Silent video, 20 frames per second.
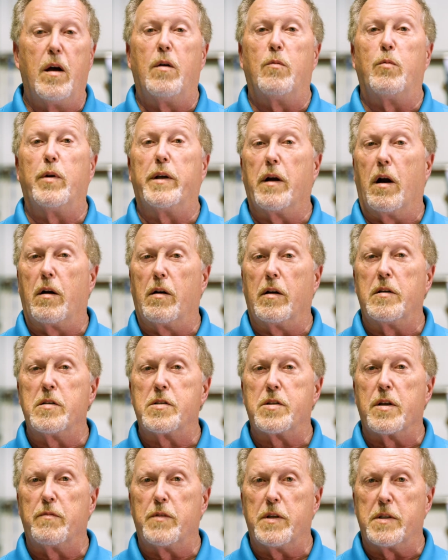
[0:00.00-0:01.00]

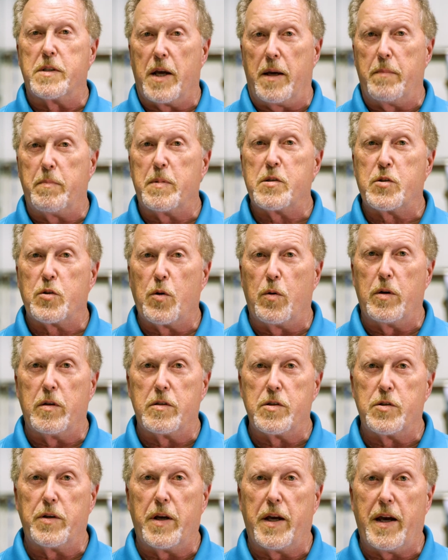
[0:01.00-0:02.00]
Regardless of the type of
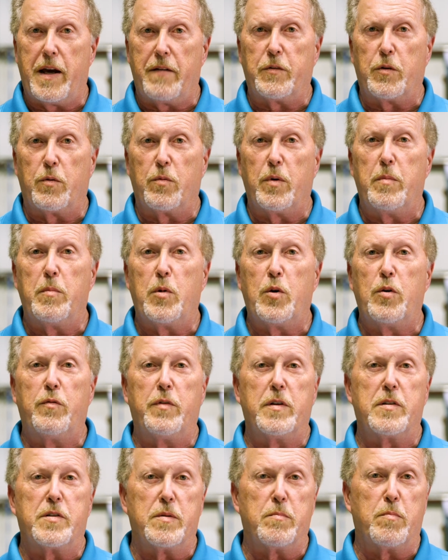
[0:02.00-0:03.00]
soils you have to remove,
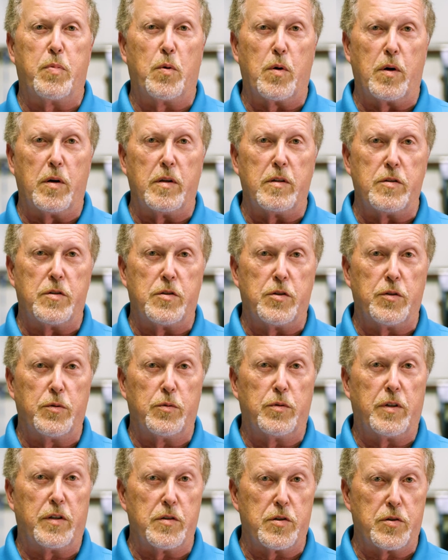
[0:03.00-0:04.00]
it's important to
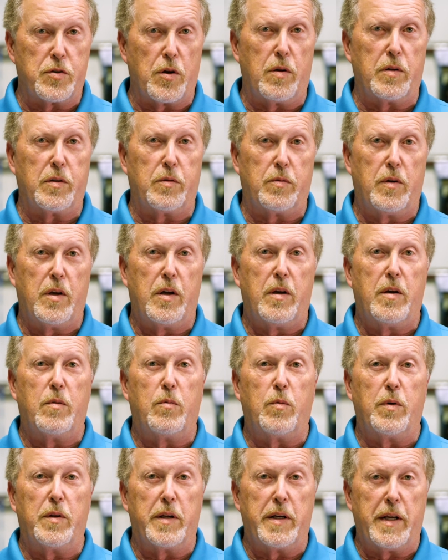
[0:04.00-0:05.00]
consult
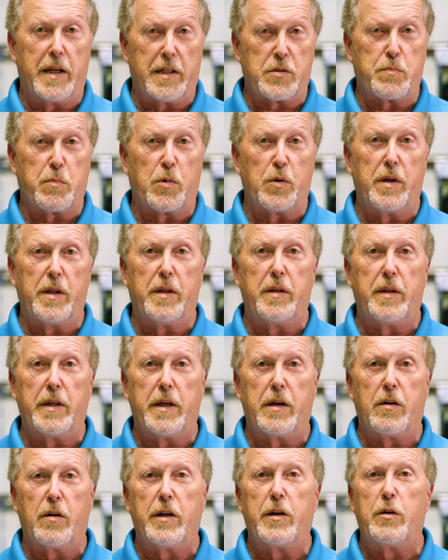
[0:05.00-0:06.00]
with an expert in the
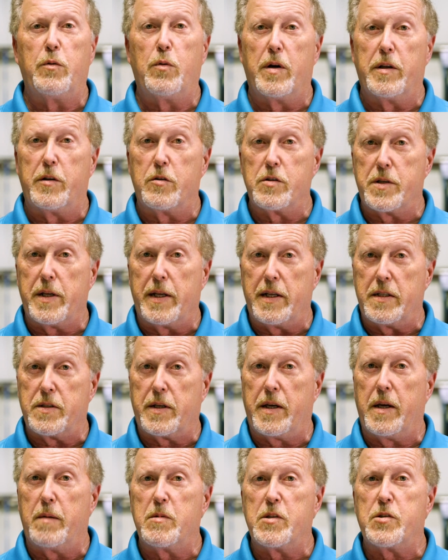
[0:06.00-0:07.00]
area who understands
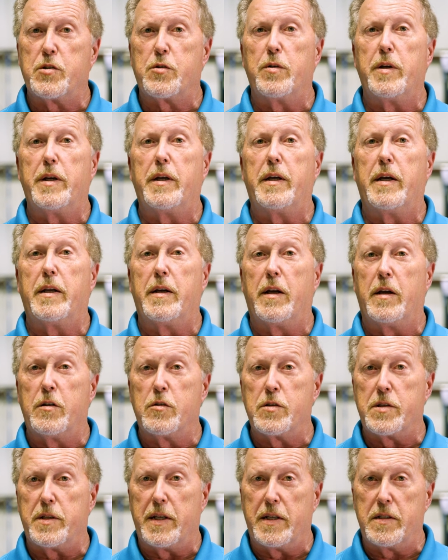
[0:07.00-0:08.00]
chemistry and
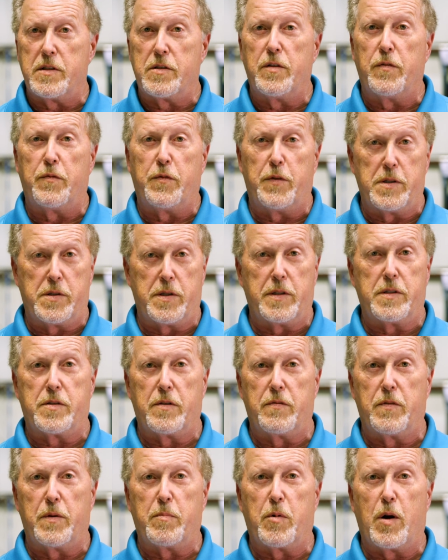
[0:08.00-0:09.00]
understands the physics
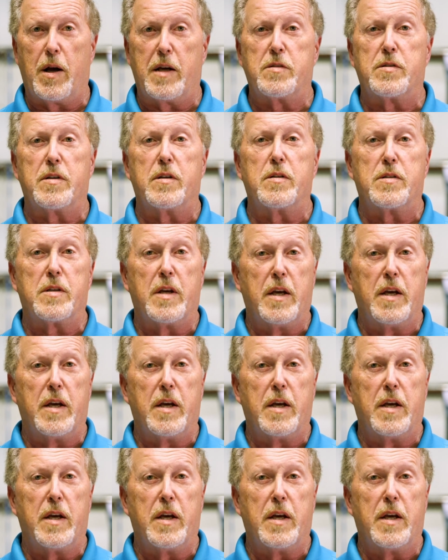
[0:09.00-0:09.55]
of the process